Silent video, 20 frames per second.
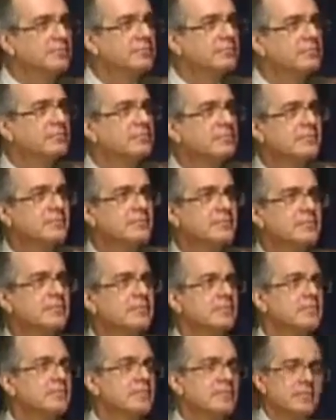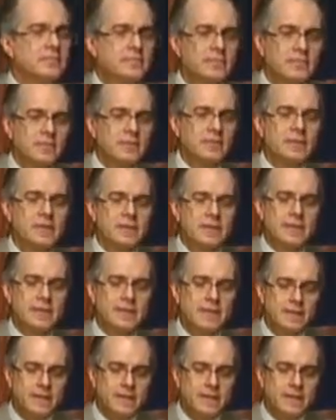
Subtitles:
Nothing is said.